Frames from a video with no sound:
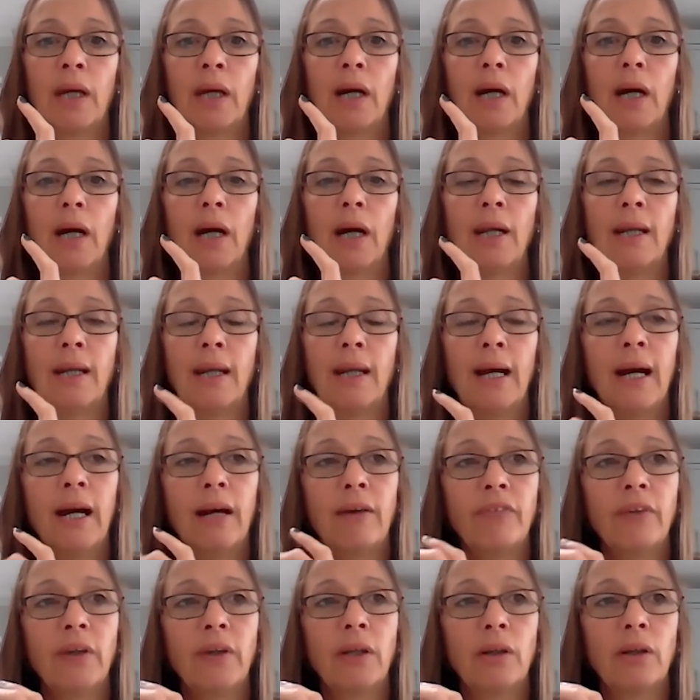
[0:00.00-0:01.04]
And
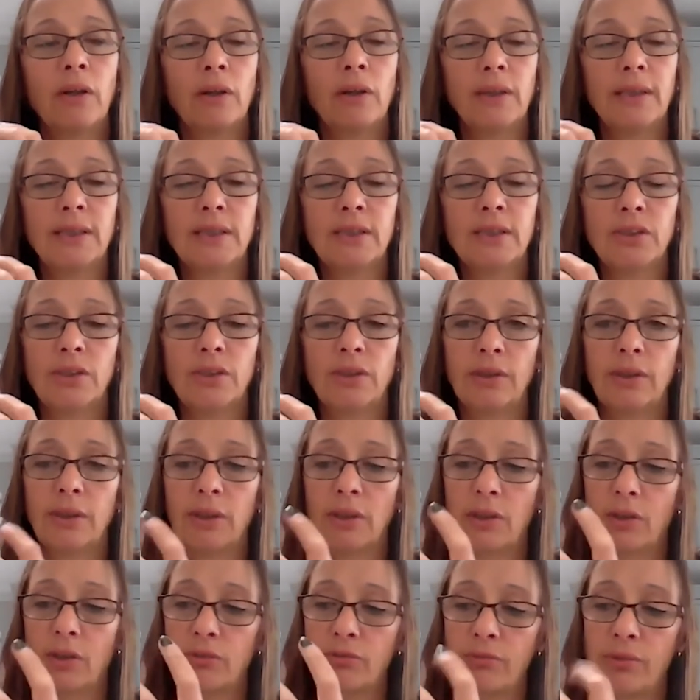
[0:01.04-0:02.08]
having got into
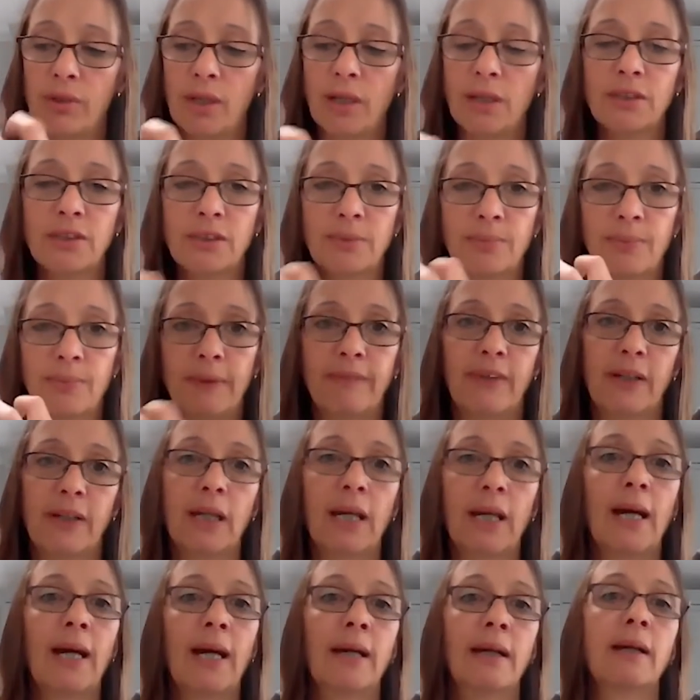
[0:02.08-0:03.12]
the grasp of a
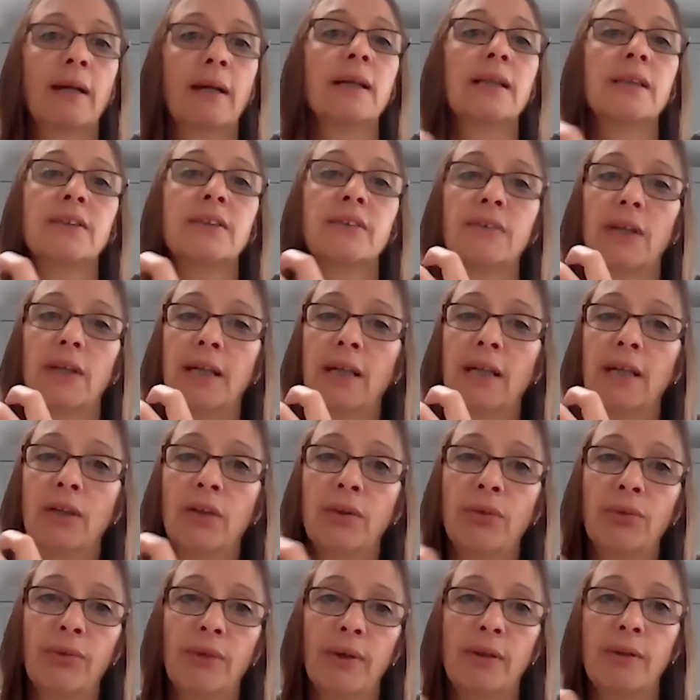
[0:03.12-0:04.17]
gang, it's
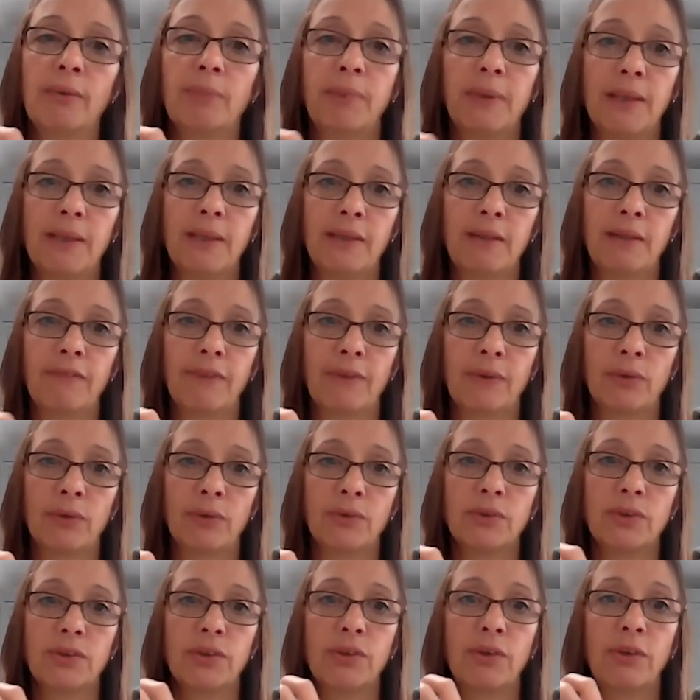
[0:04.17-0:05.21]
incredibly
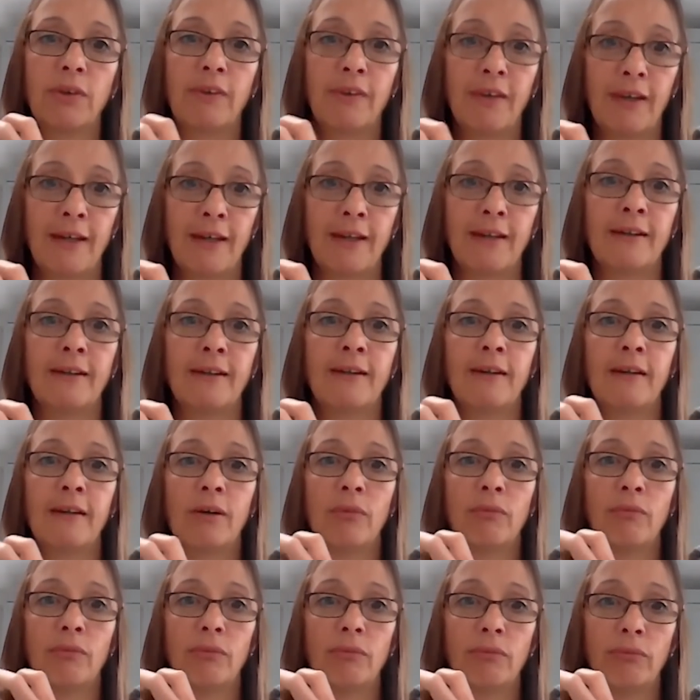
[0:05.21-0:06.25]
difficult to then
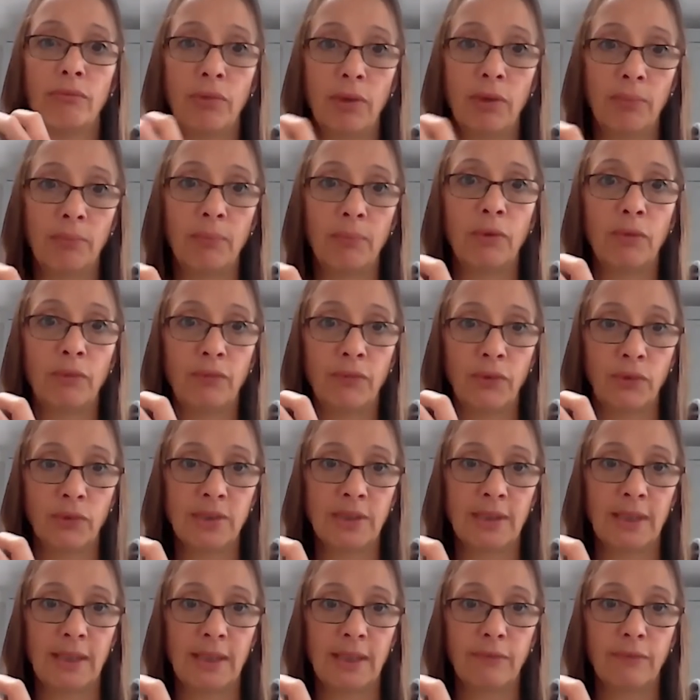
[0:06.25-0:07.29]
remove
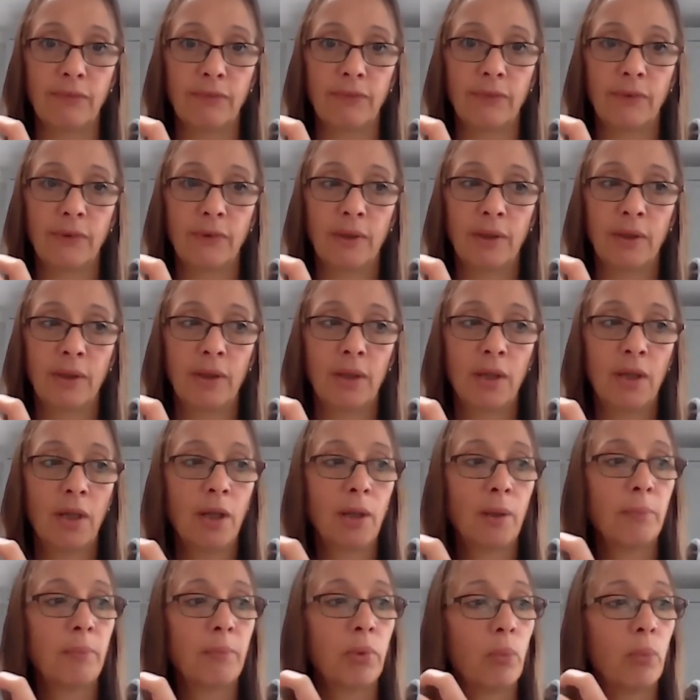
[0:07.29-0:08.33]
yourself.
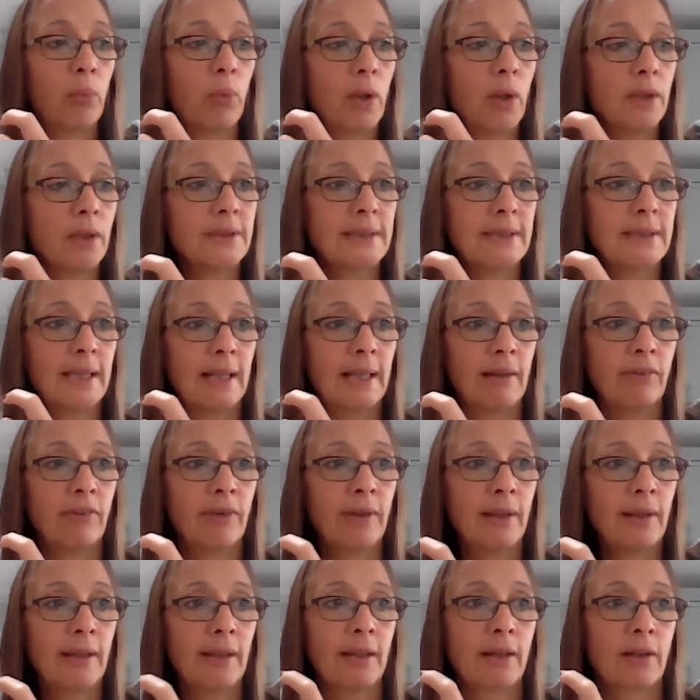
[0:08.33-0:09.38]
But whilst they're
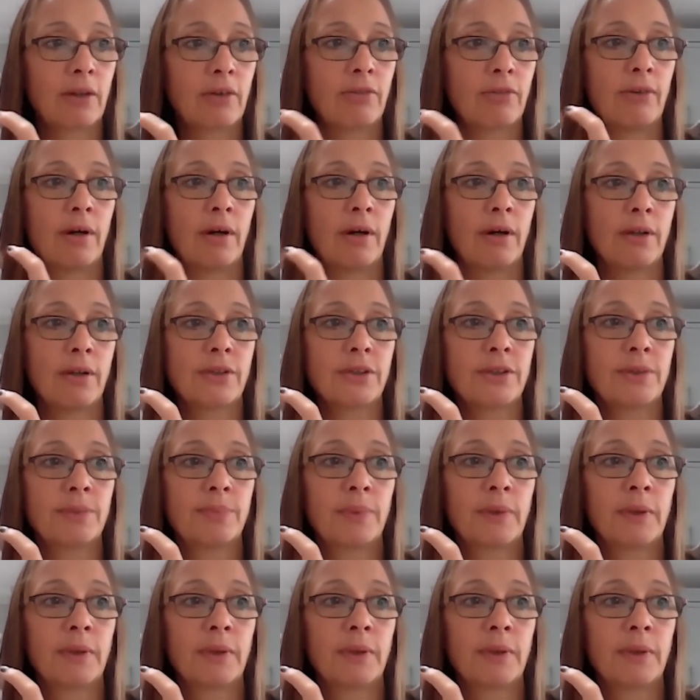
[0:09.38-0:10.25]
in that grasp,